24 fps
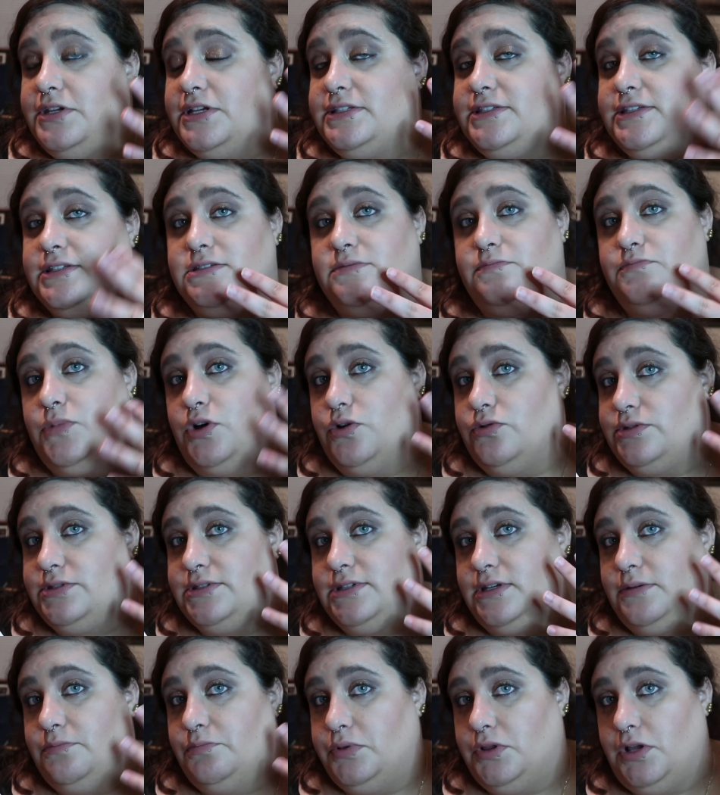This is
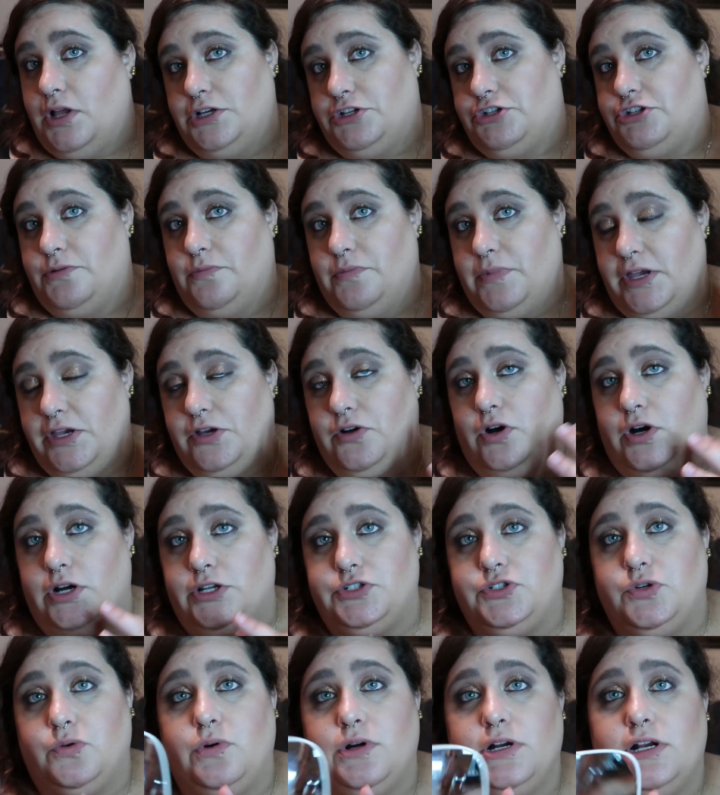mostly blush in my
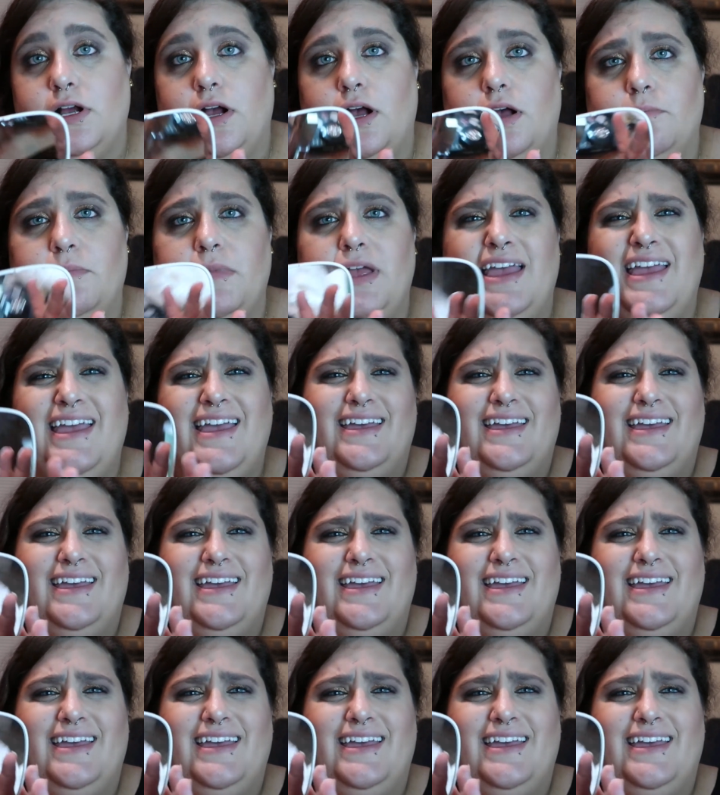contour.